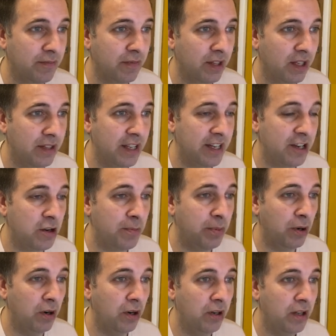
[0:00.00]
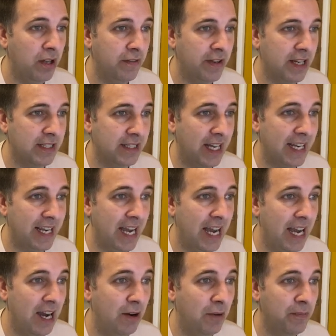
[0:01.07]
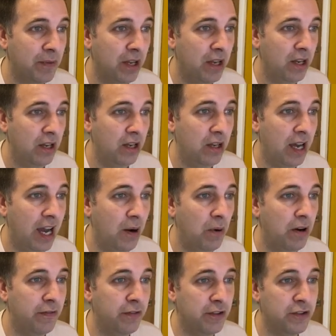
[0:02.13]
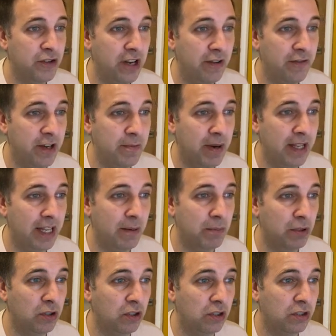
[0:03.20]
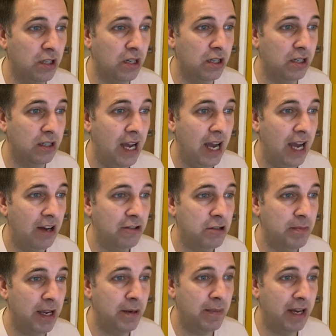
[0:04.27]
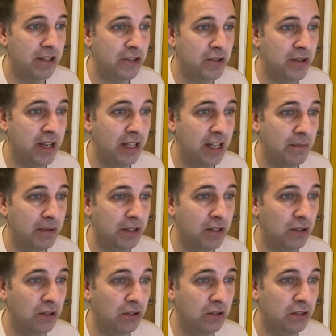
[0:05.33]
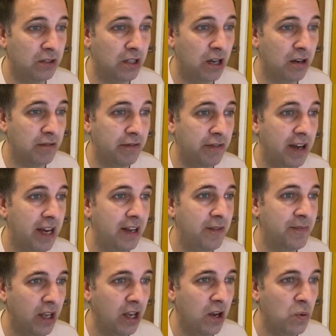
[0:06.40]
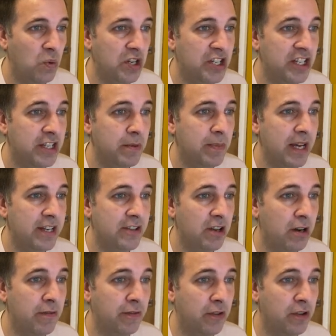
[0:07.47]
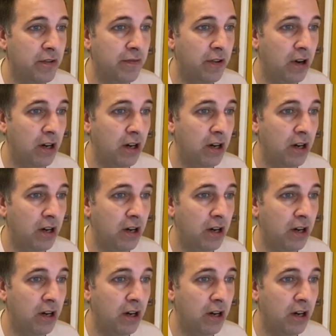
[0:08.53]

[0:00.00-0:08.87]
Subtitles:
Then you could put things like how. How often should I feed my Labrador dog? How to make my 2-year Labrador dog fat? Which is the best dog food for